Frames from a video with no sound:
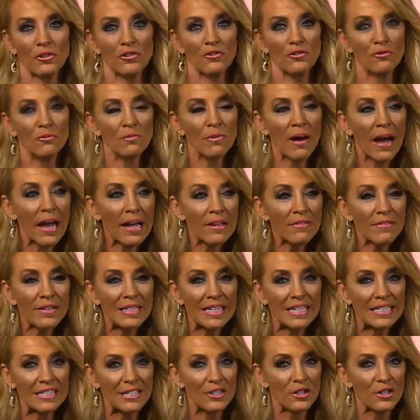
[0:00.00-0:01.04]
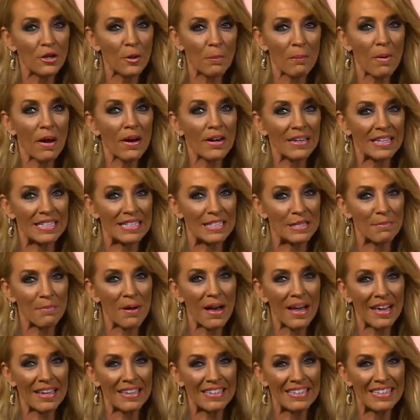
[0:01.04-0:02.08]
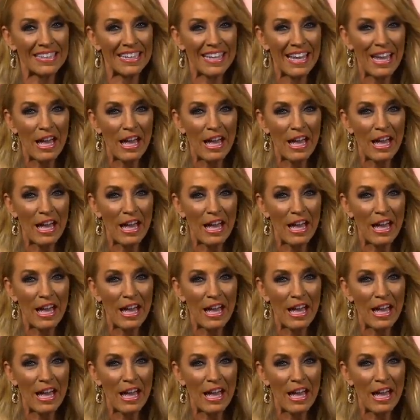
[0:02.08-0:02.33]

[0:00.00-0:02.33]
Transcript: and driving into your parking spot.